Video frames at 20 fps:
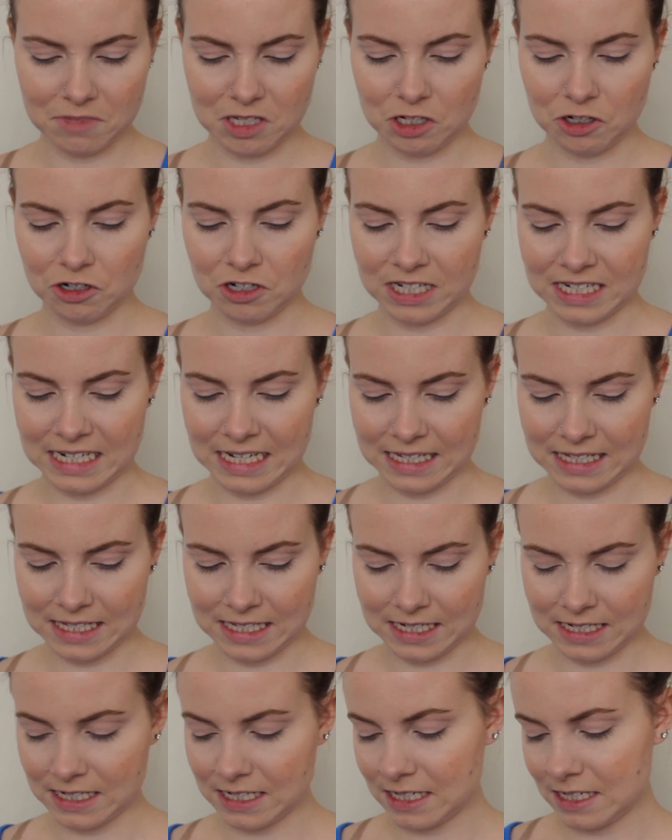
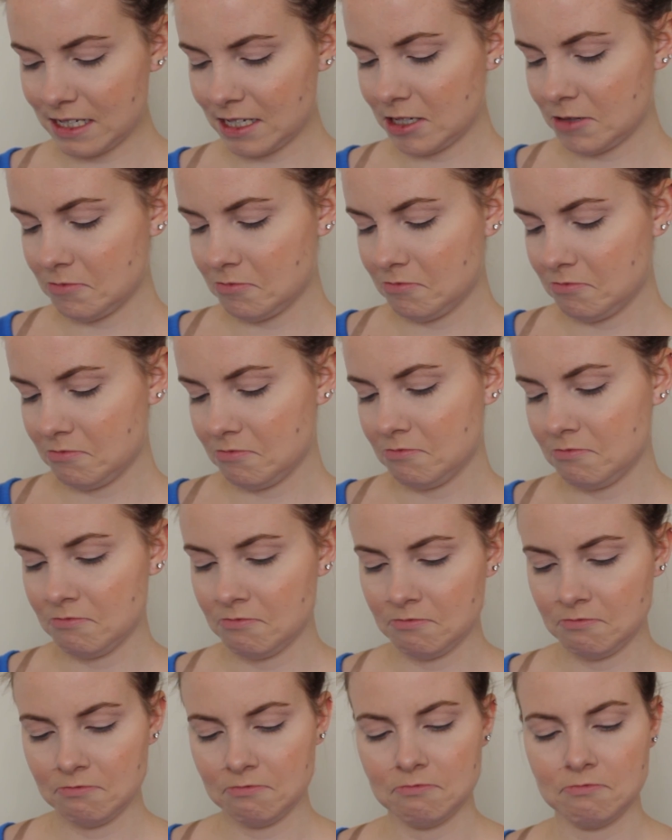iridescent,
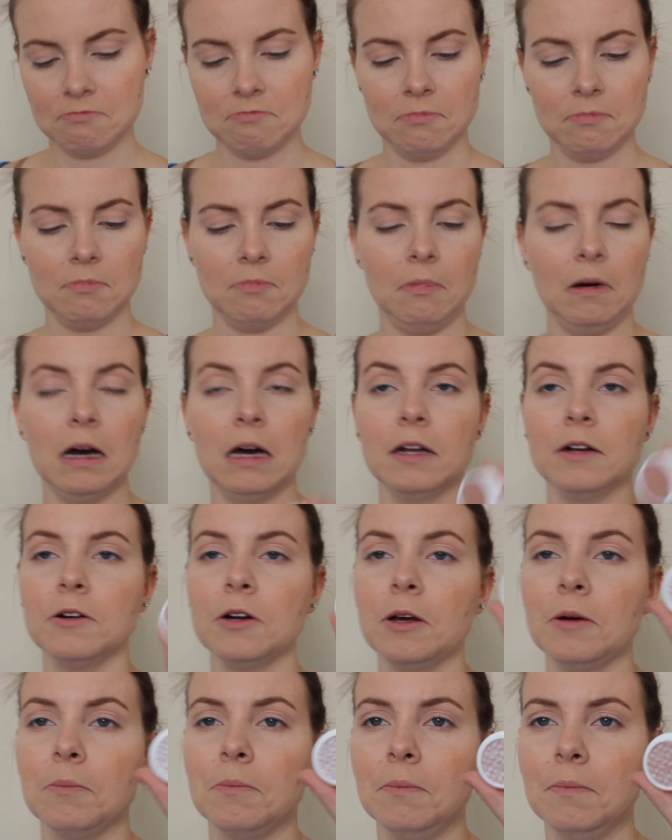I don't
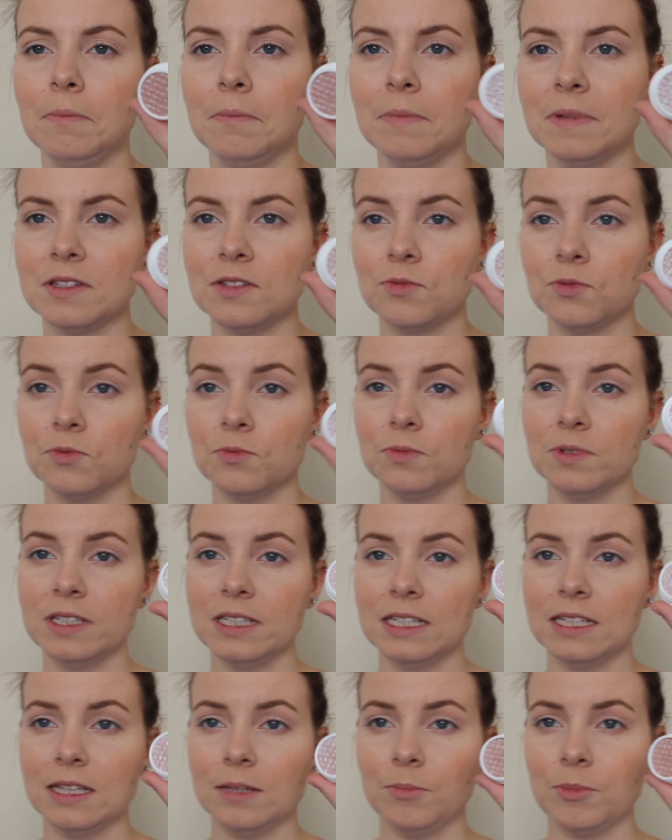know, it's
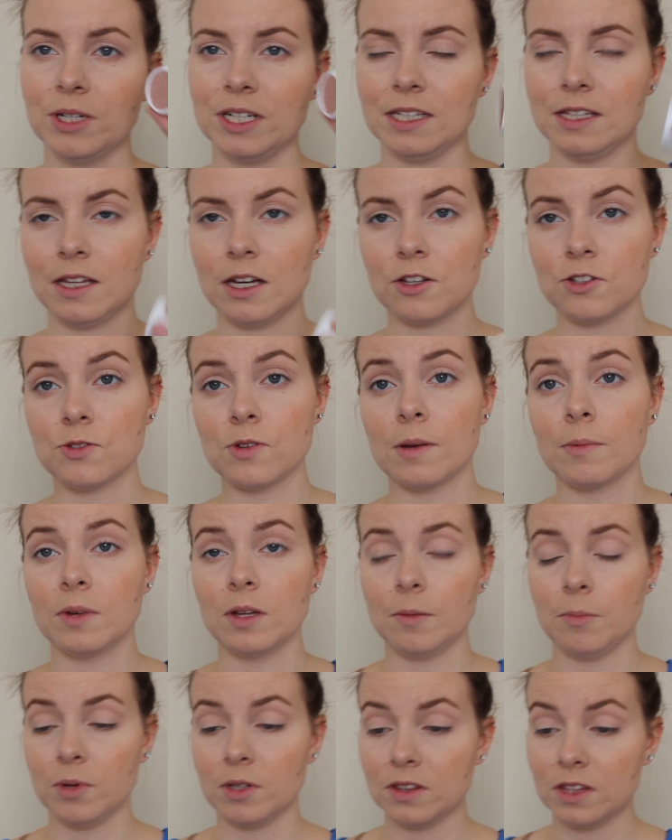really pretty though. So I'm
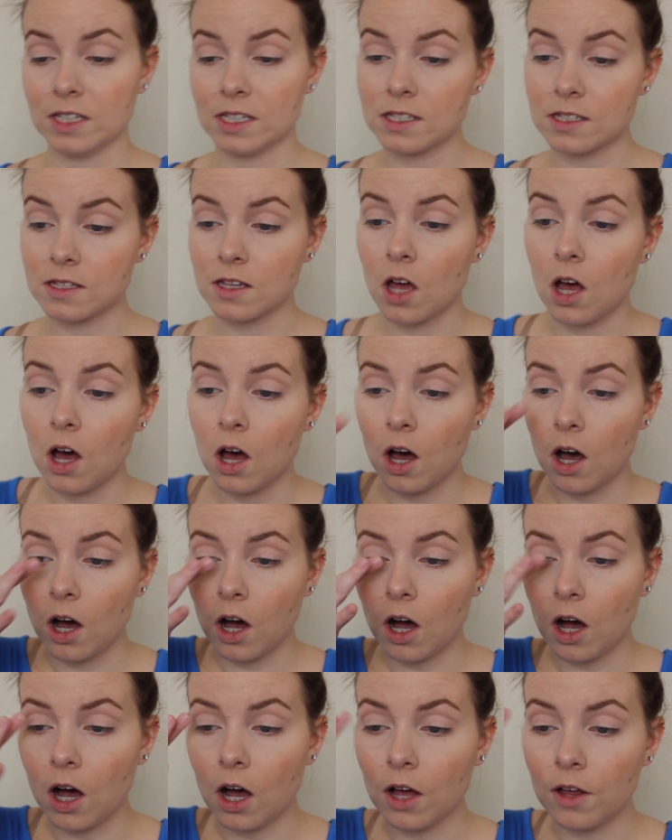going to put this
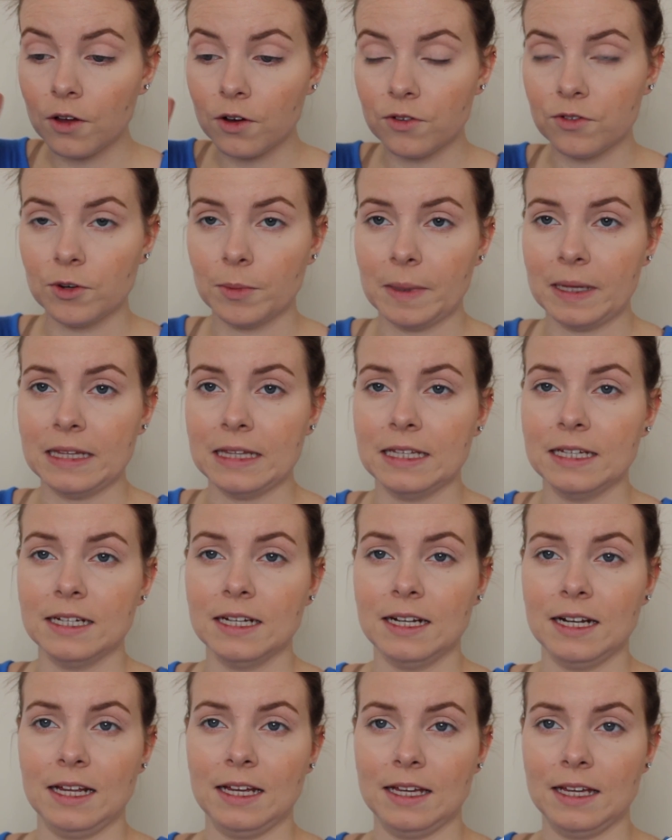all over my lid,
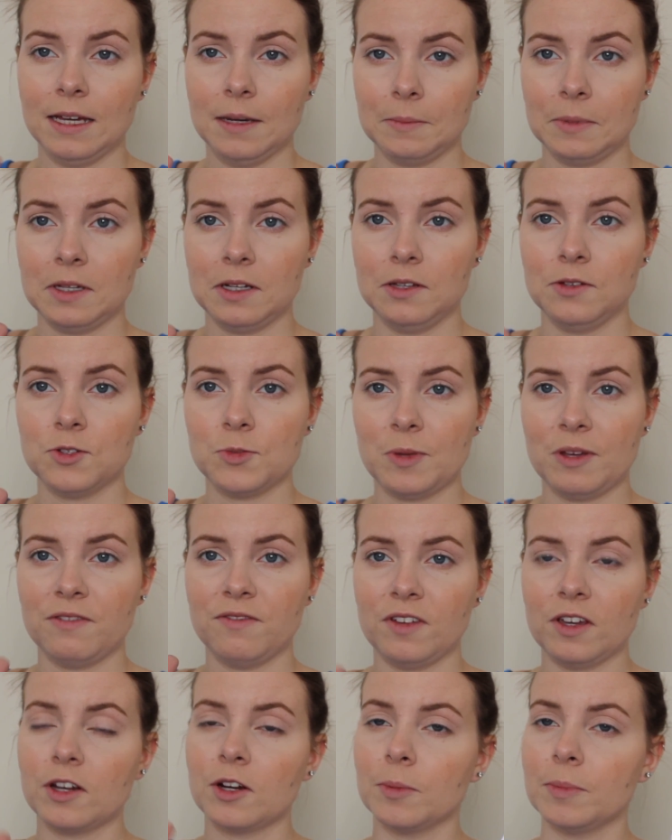and I am going to use my
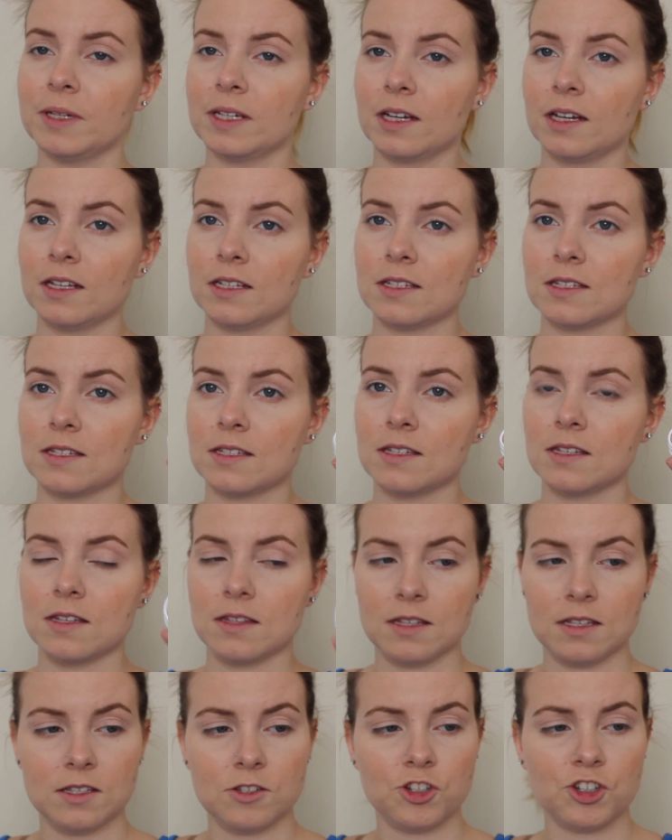finger because
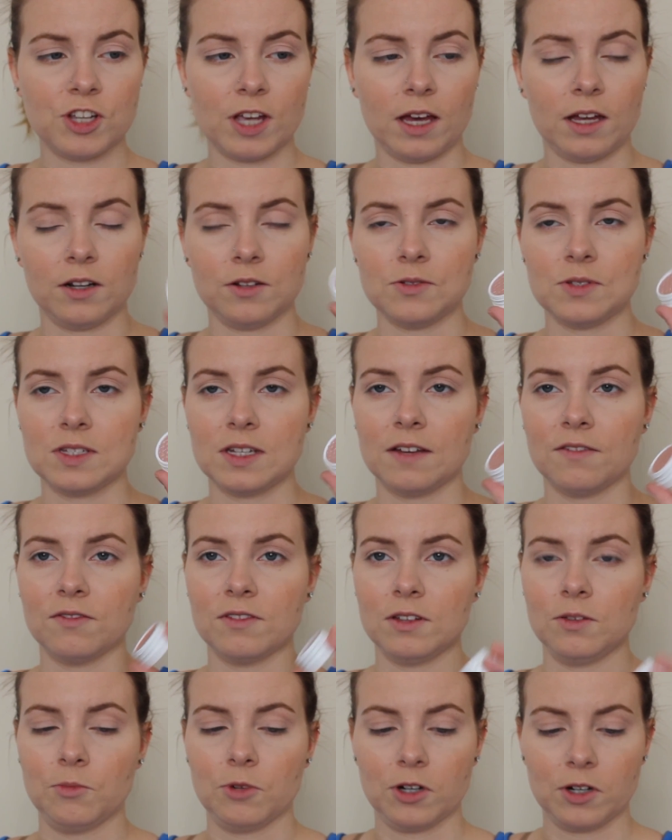these shadows
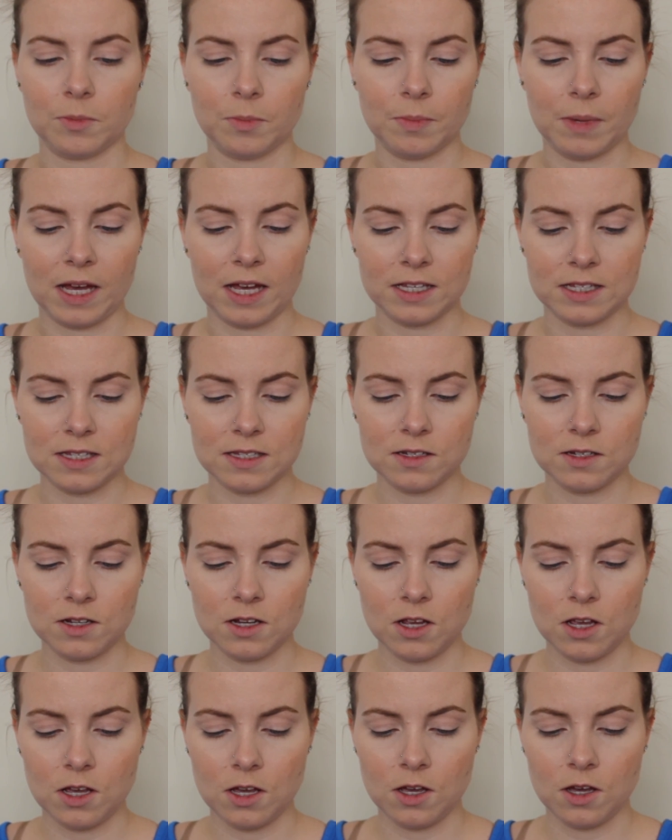definitely work best
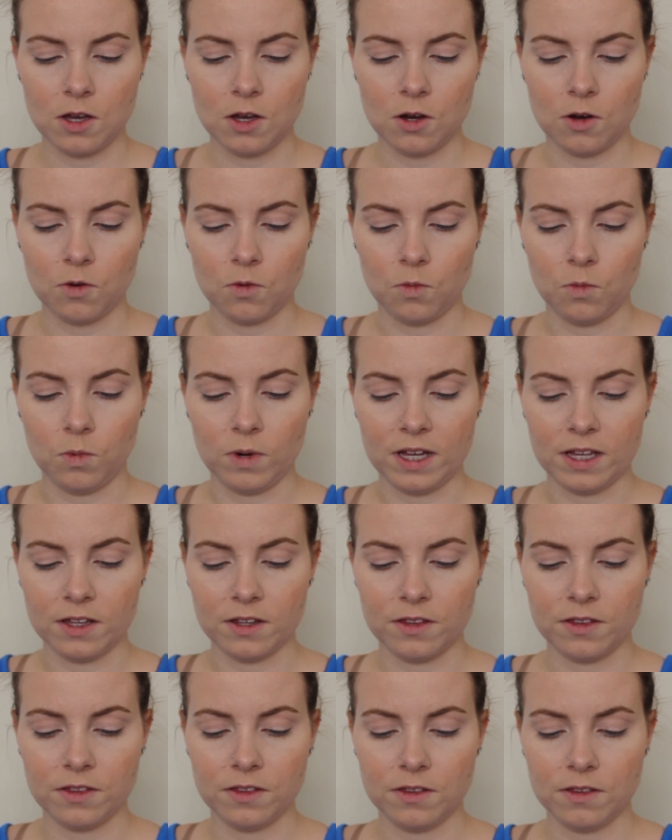with
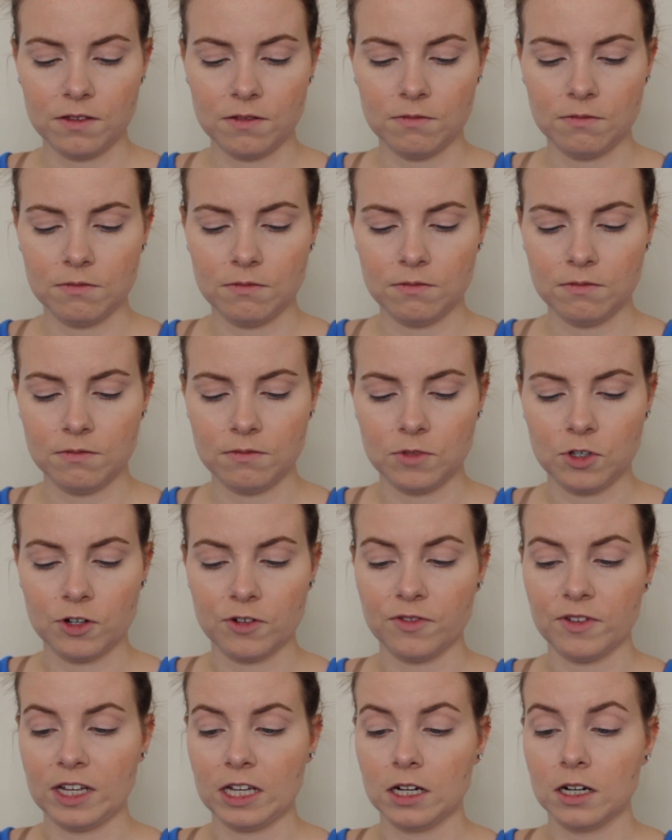your
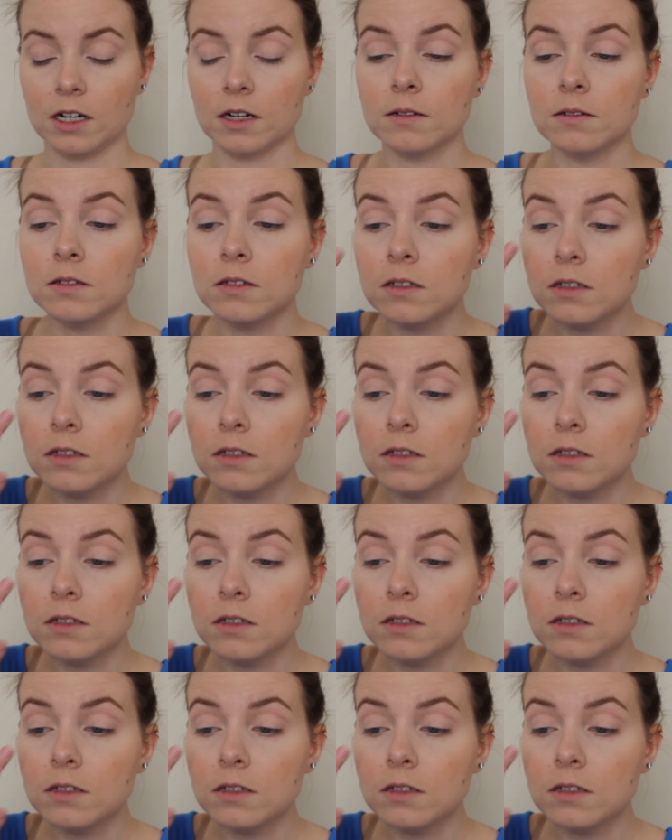finger.